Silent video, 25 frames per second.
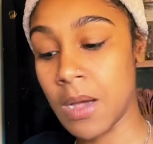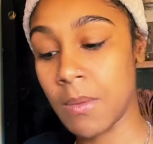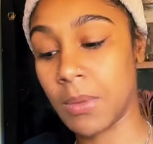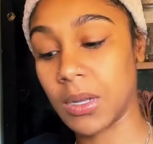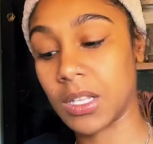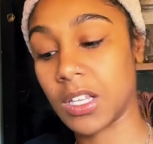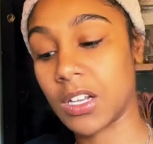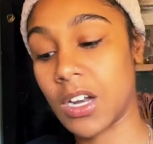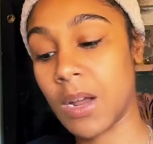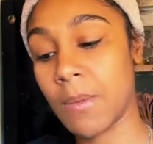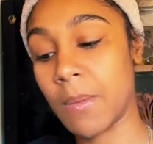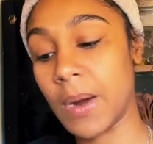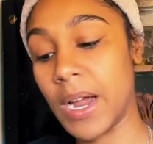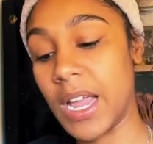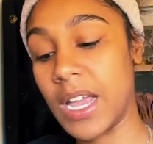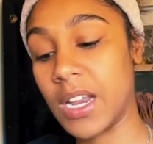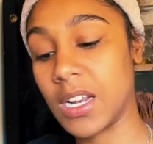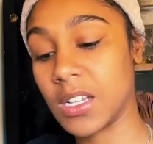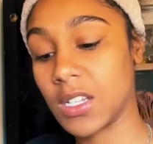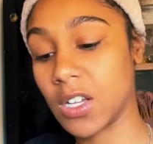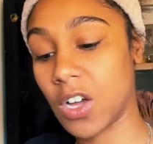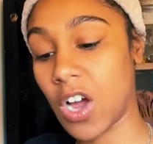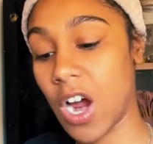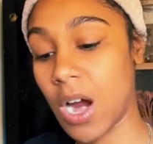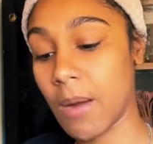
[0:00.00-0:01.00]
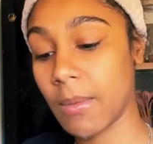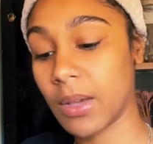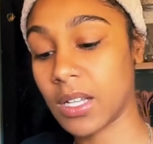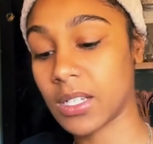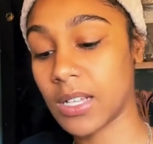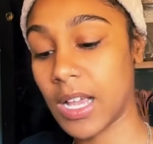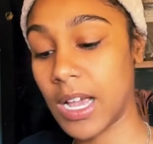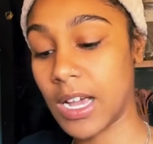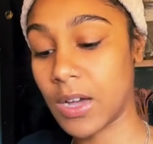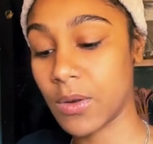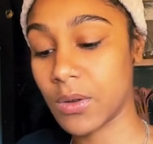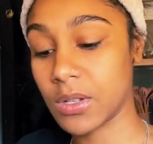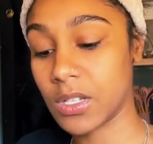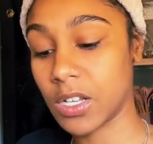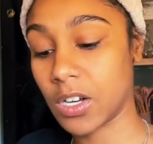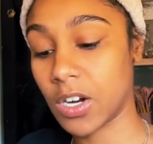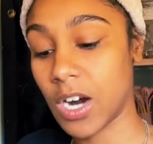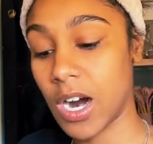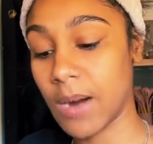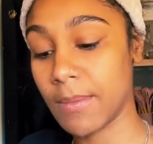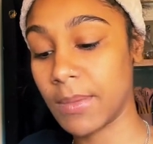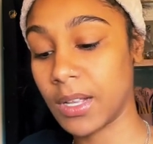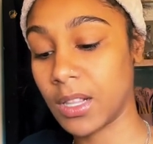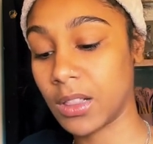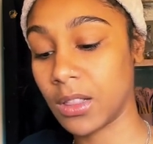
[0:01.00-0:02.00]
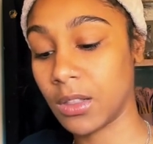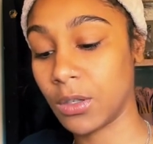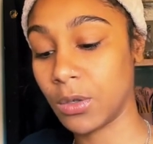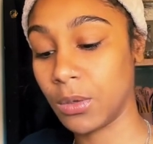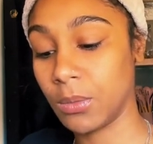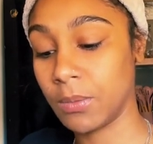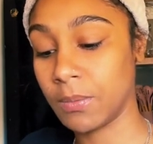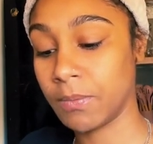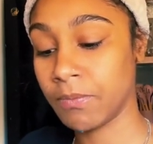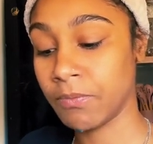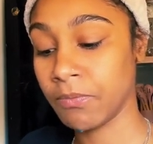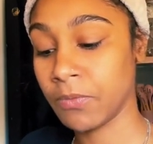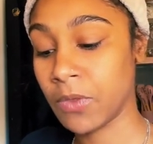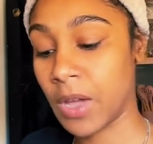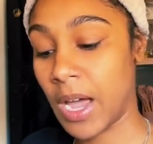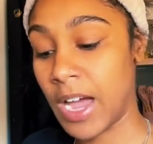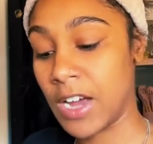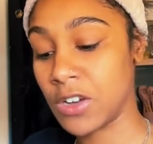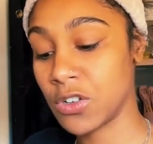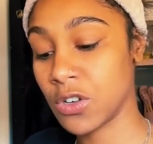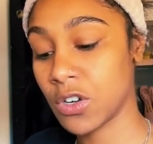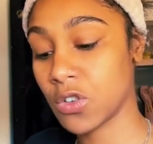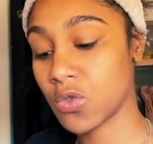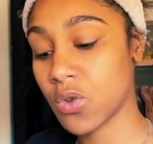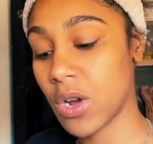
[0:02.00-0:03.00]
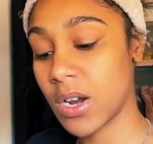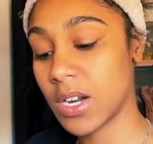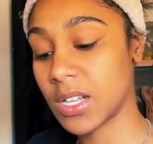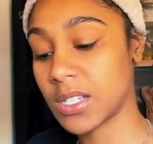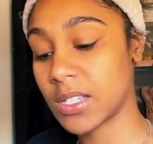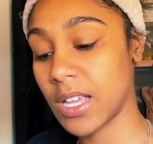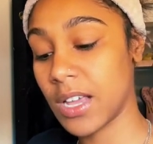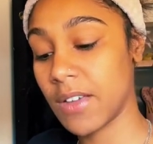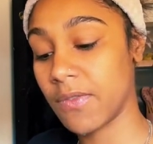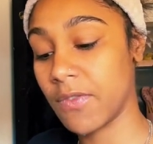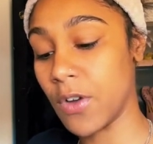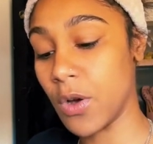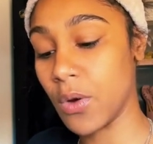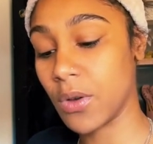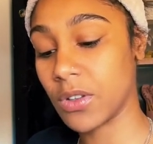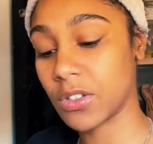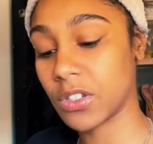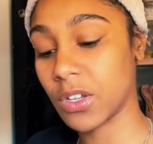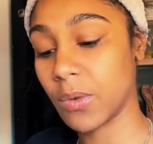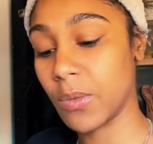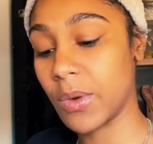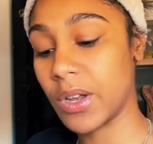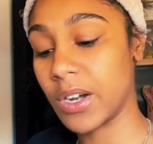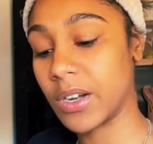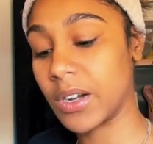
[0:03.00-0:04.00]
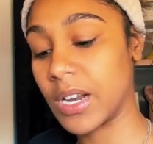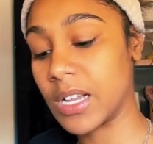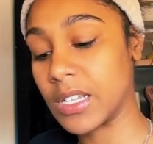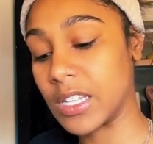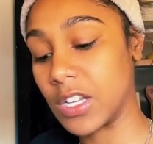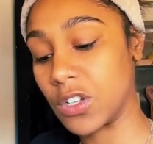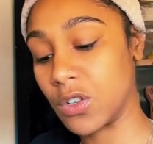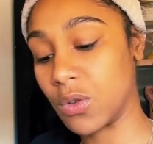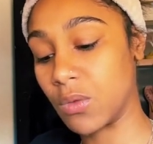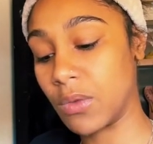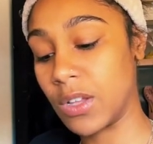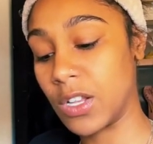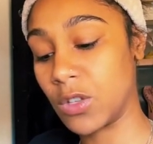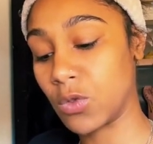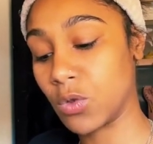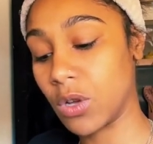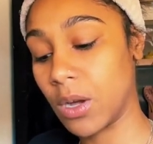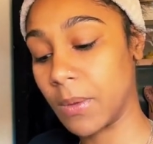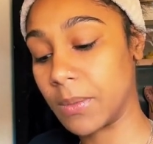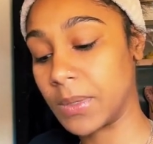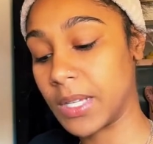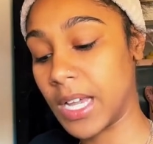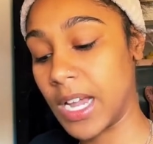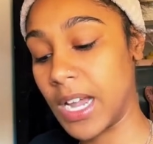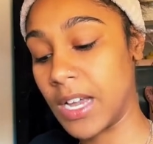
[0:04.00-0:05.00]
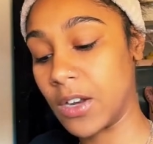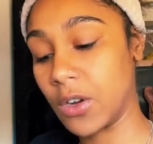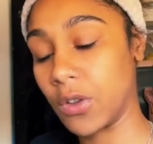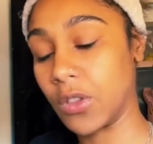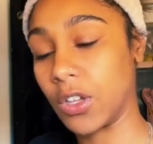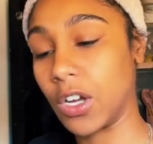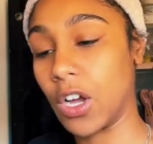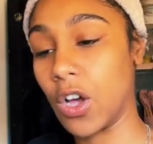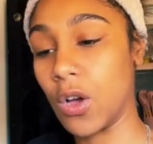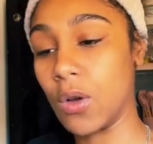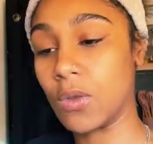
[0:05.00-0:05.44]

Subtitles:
But the number 8 is a karmic cycle. It's a karmic loop. As you're trying to stay focused on what it is that you need to obtain, or the